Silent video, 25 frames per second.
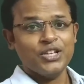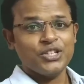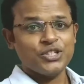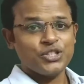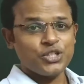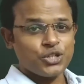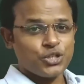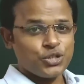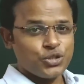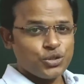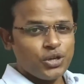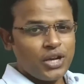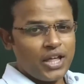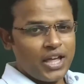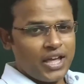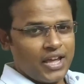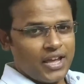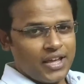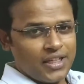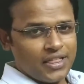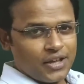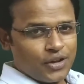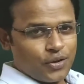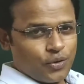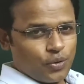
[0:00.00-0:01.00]
So
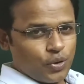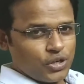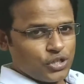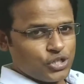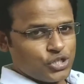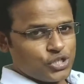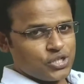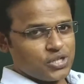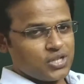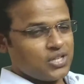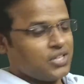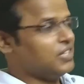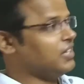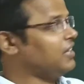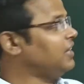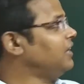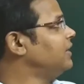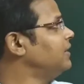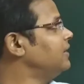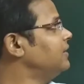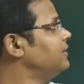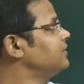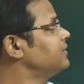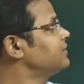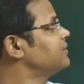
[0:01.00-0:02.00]
today the question
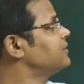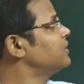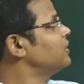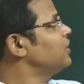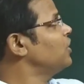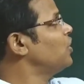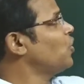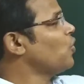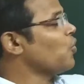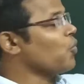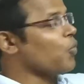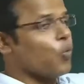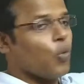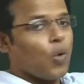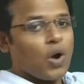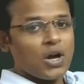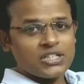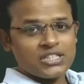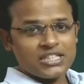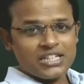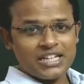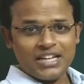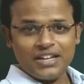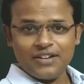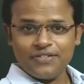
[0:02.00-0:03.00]
is,
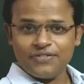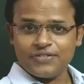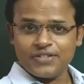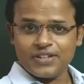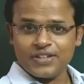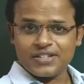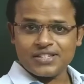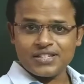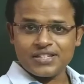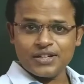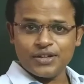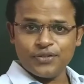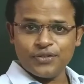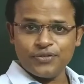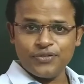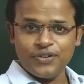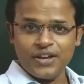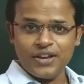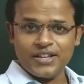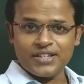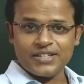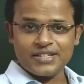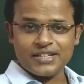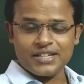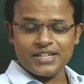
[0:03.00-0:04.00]
what if the
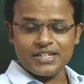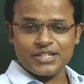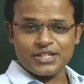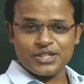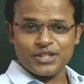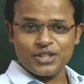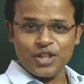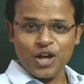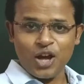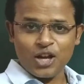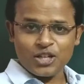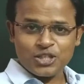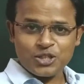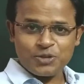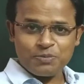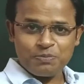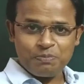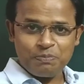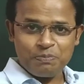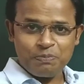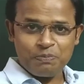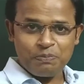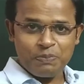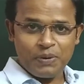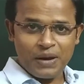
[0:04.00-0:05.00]
surface is not
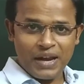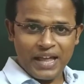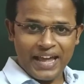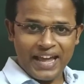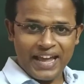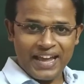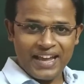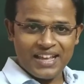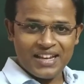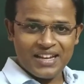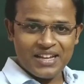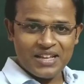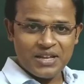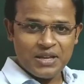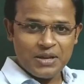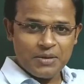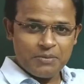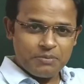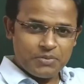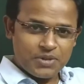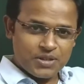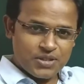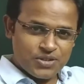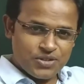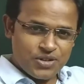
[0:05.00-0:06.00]
plane
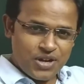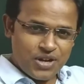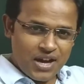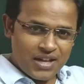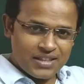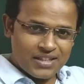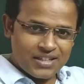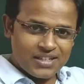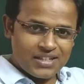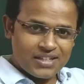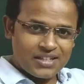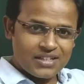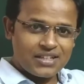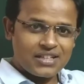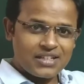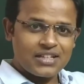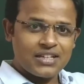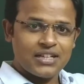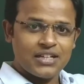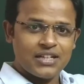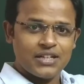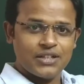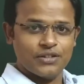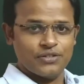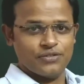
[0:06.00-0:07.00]
but rather
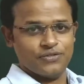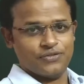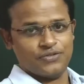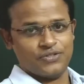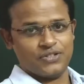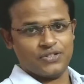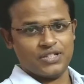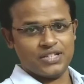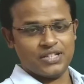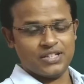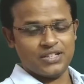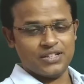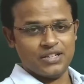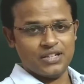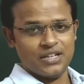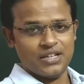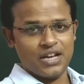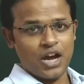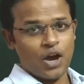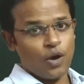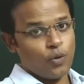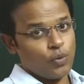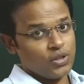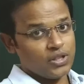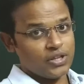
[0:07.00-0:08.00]
curved?
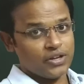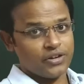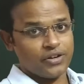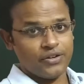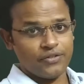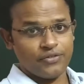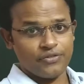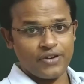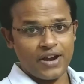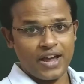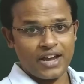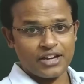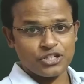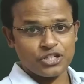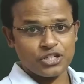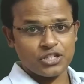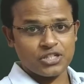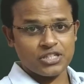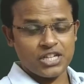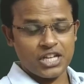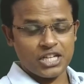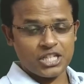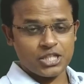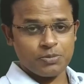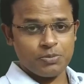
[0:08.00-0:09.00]
How will the refraction
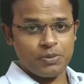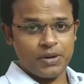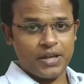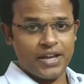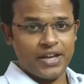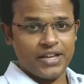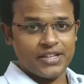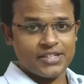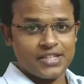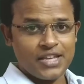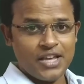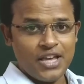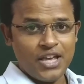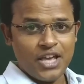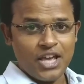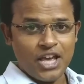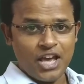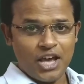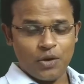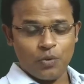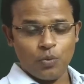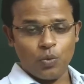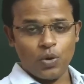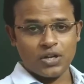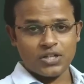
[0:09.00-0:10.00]
take place
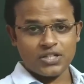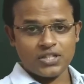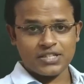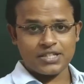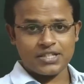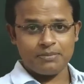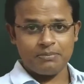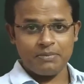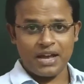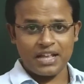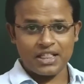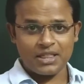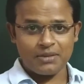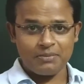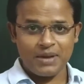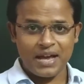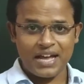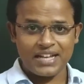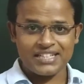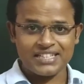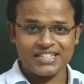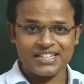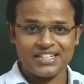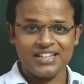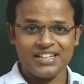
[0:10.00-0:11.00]
and what is the
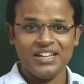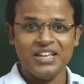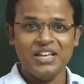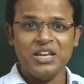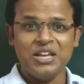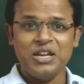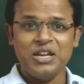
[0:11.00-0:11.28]
mathematical